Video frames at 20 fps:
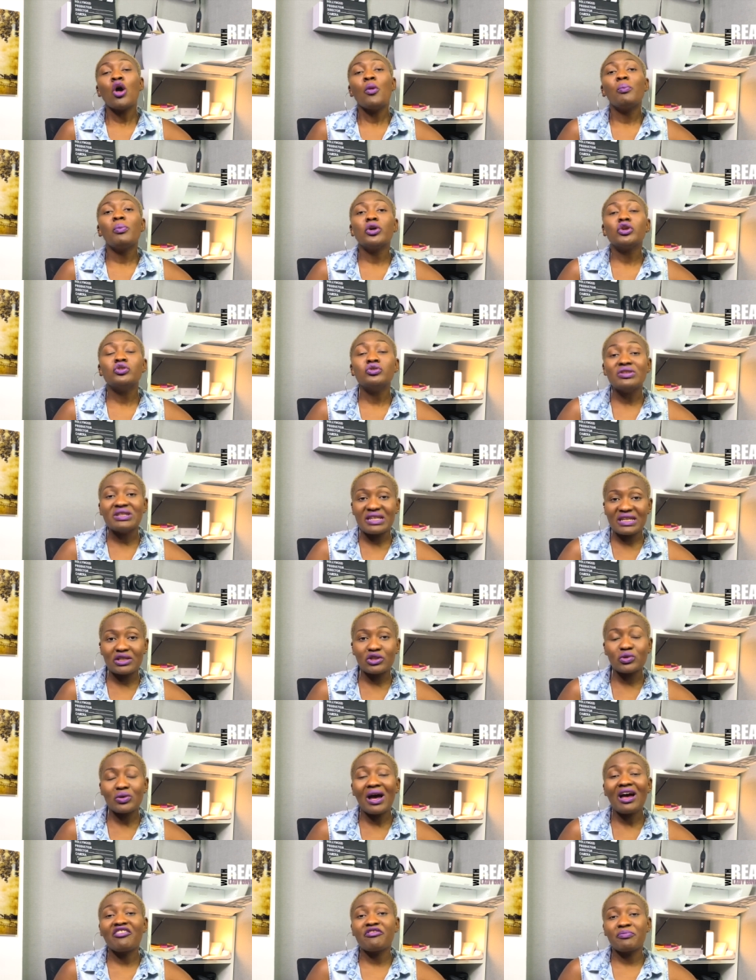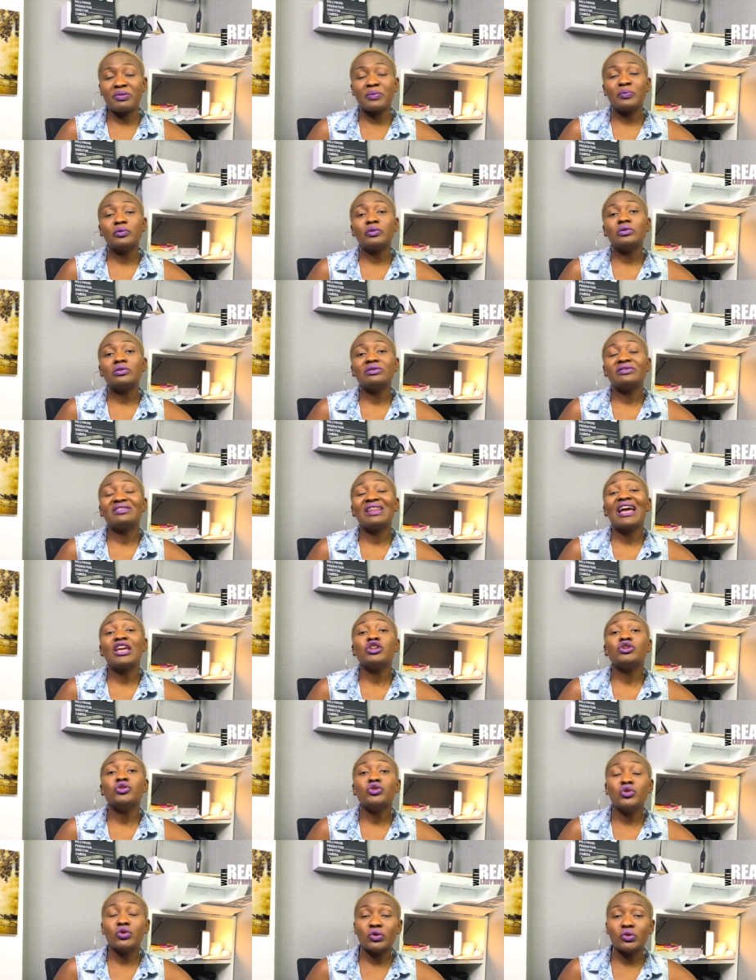but you need to have people that you
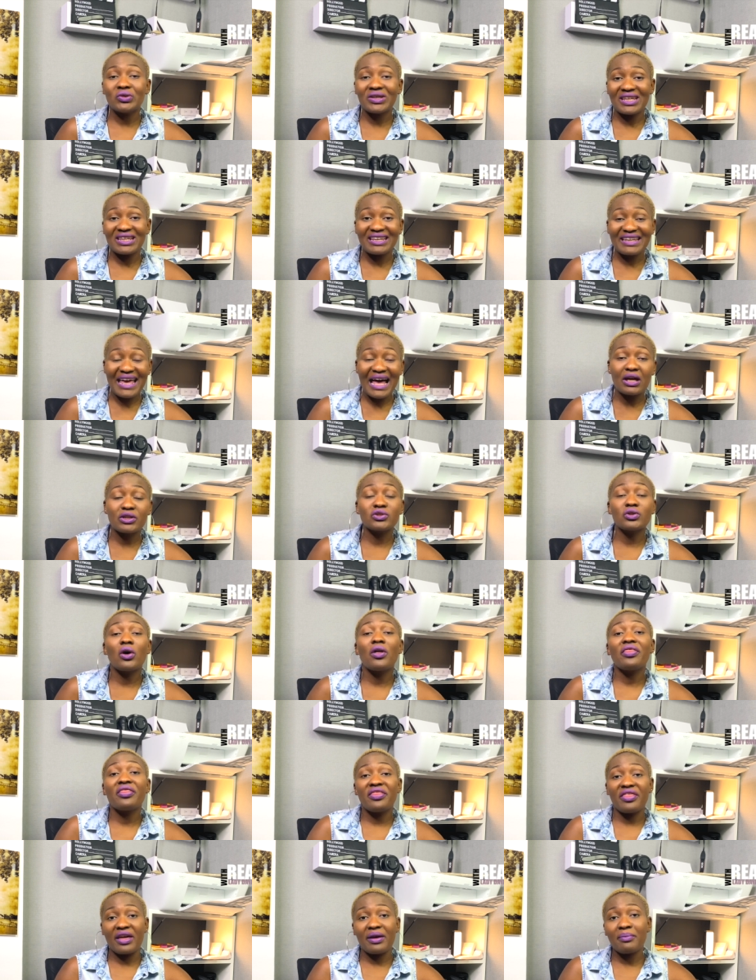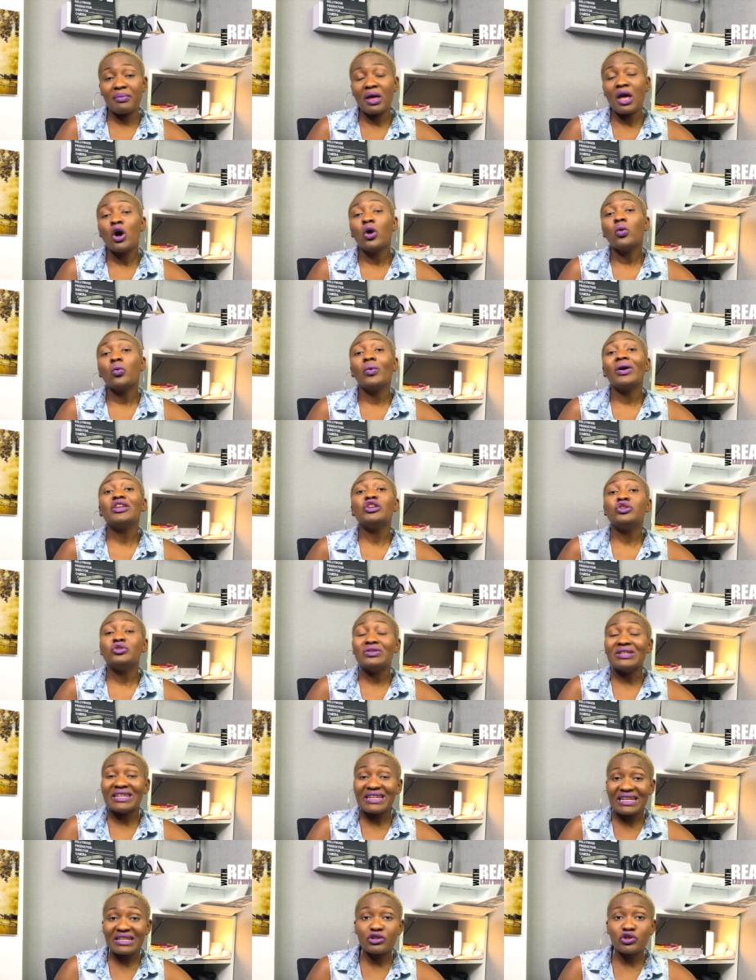know you can count on them when you
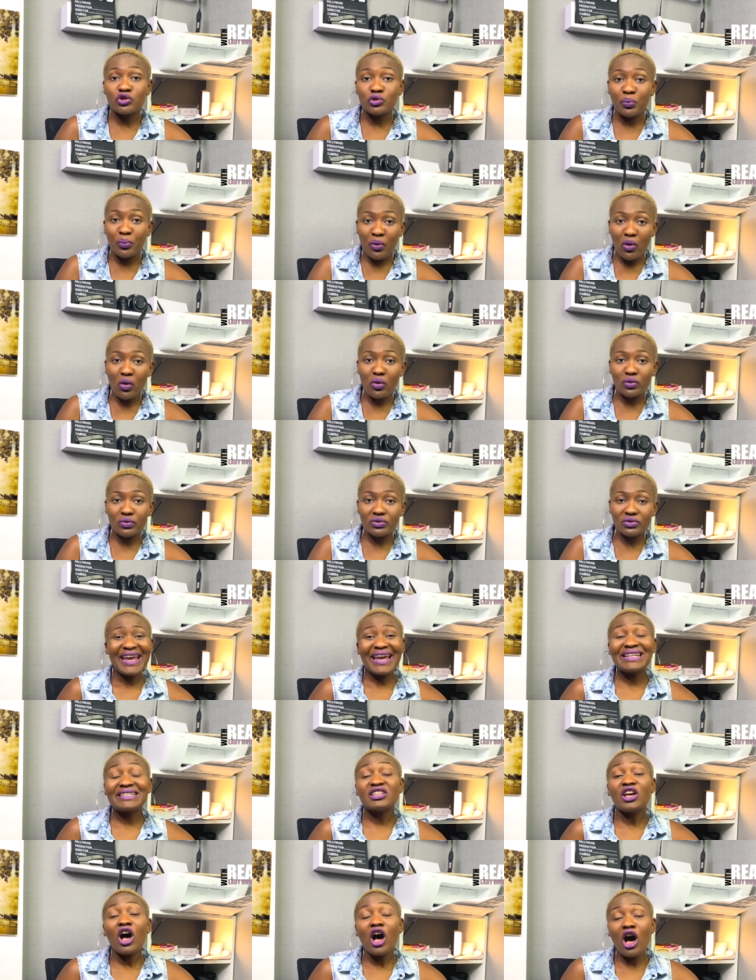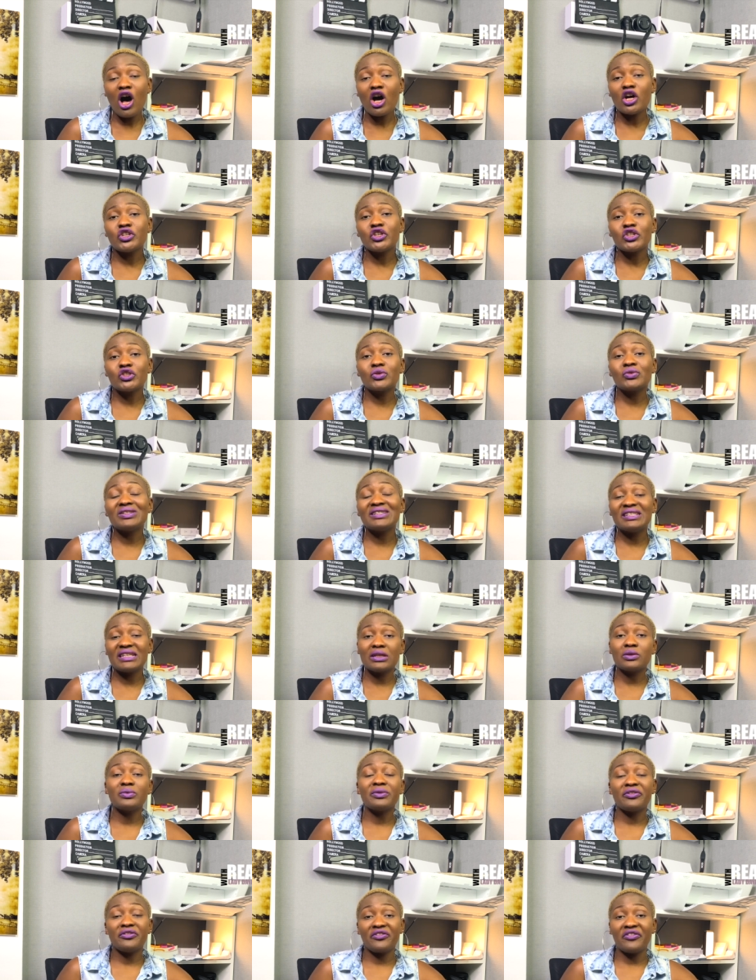need support. It's harder to deal
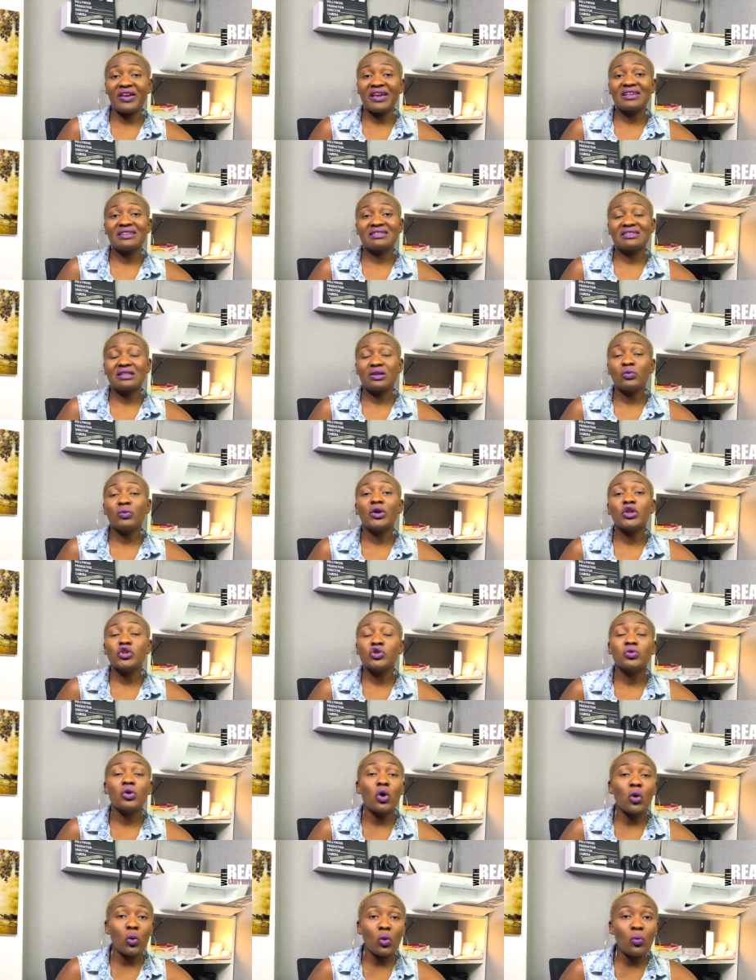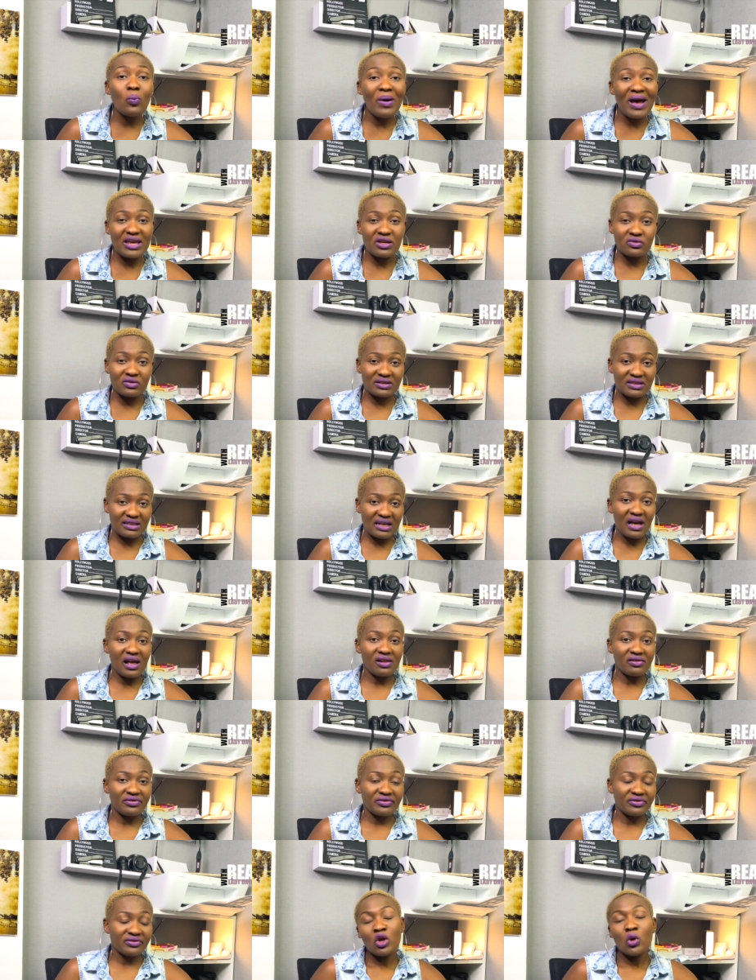with things when you are all by yourself.
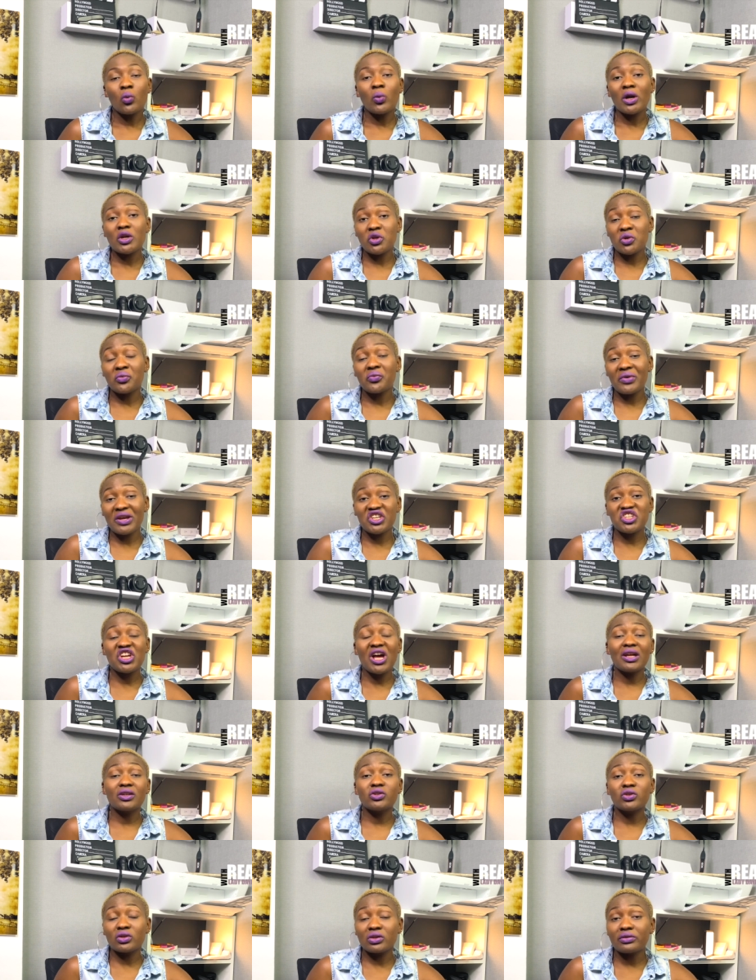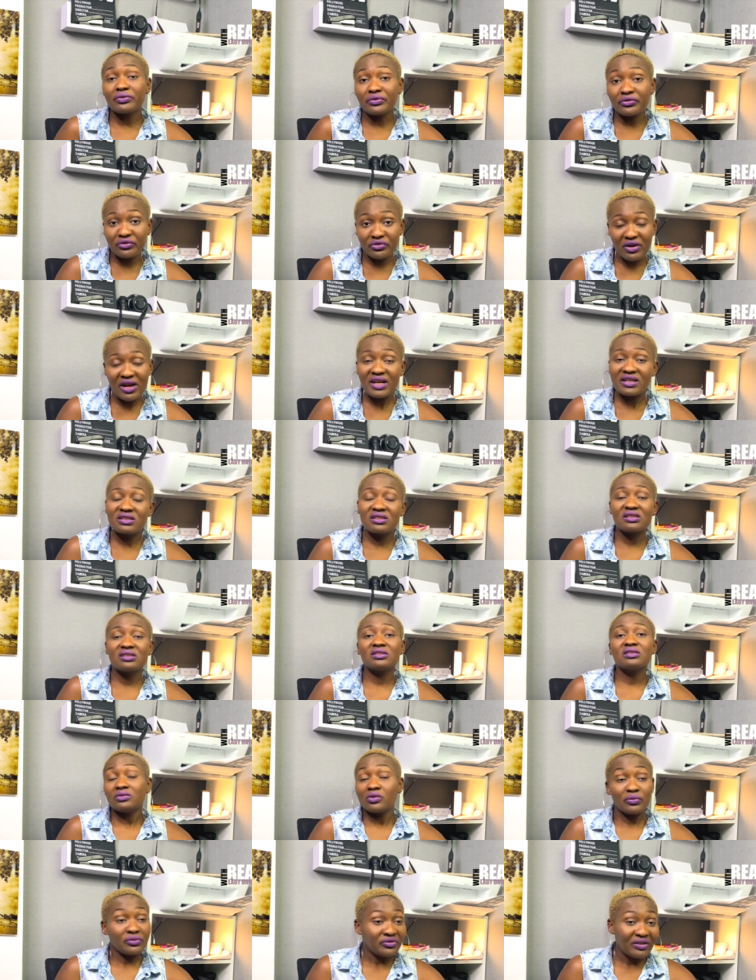When you reach out to your friends,
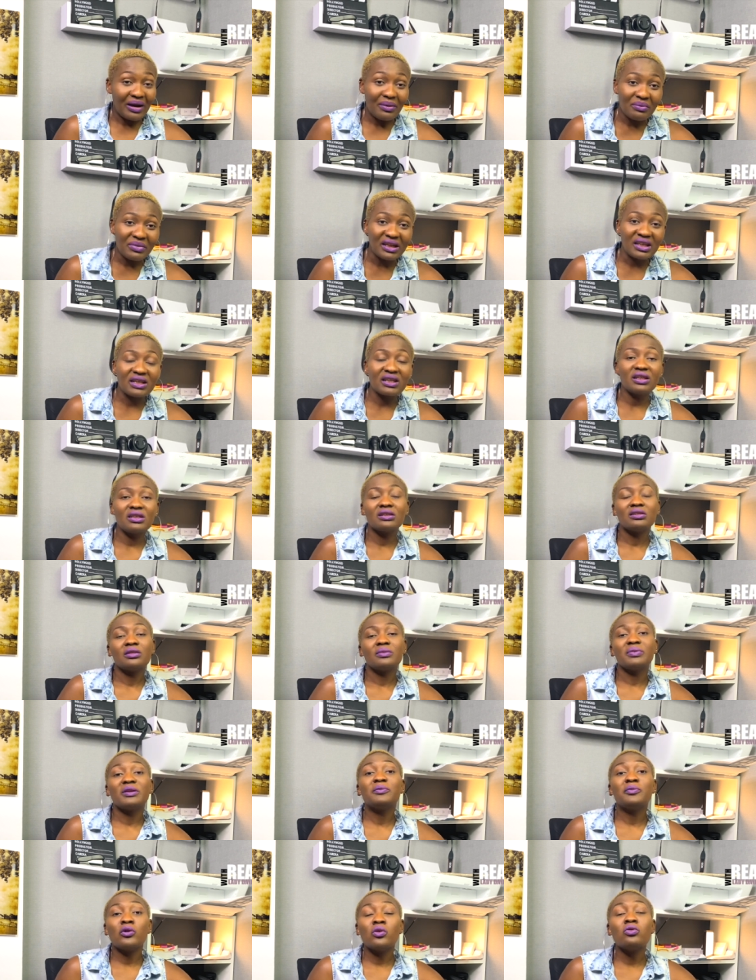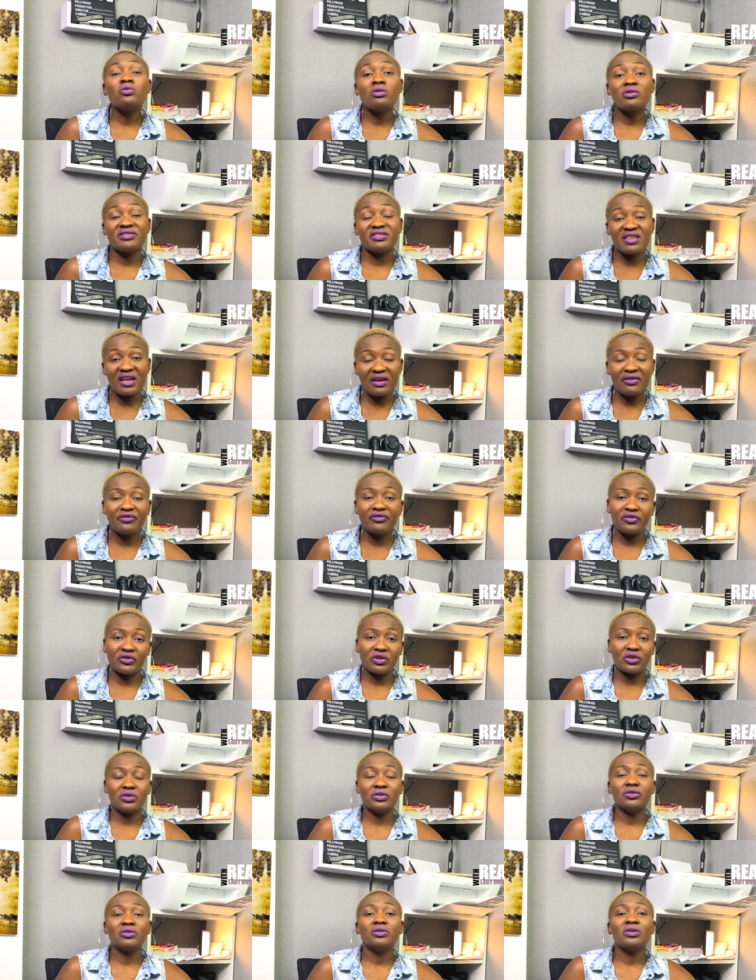family, people who are there for
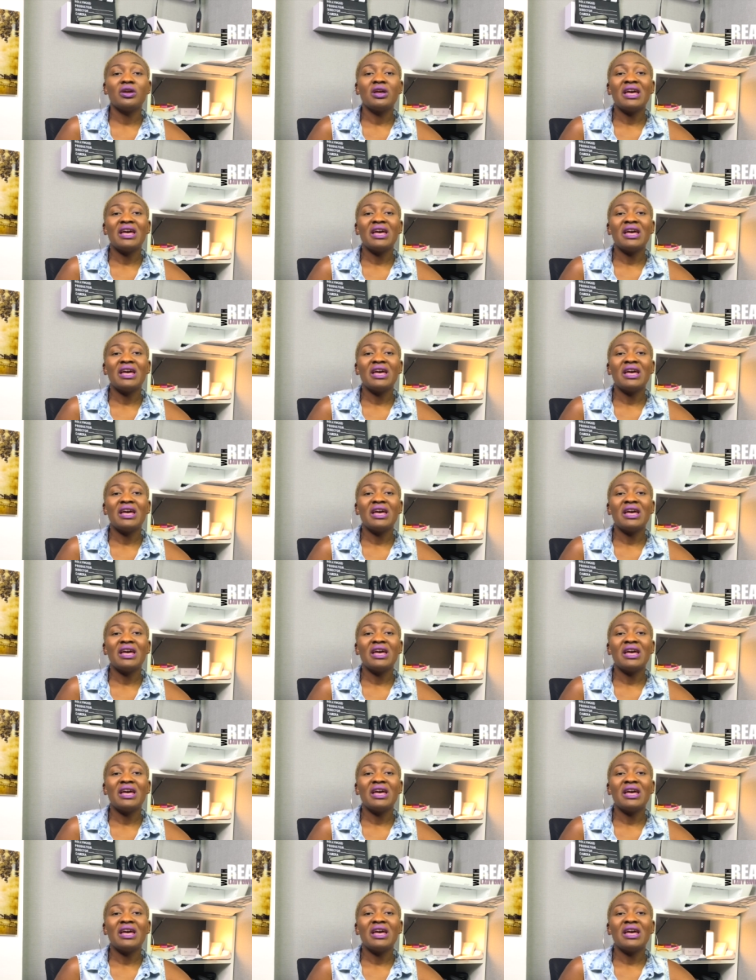you,